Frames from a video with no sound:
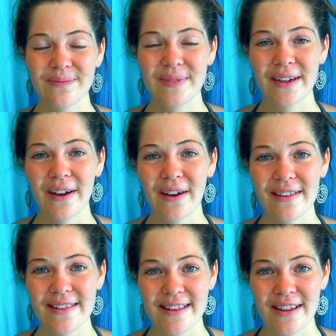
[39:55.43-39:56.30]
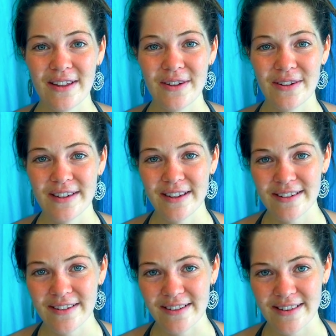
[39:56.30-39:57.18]
because you're
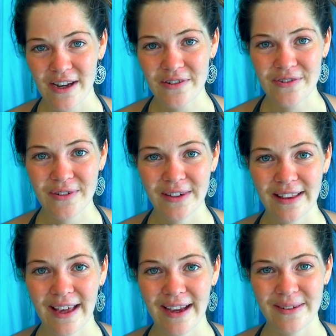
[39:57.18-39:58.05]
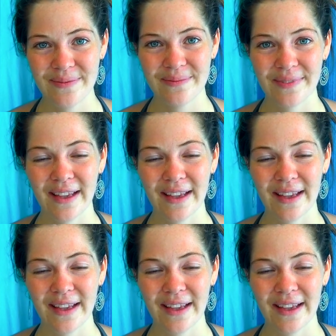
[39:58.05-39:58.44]
judging yourself all the time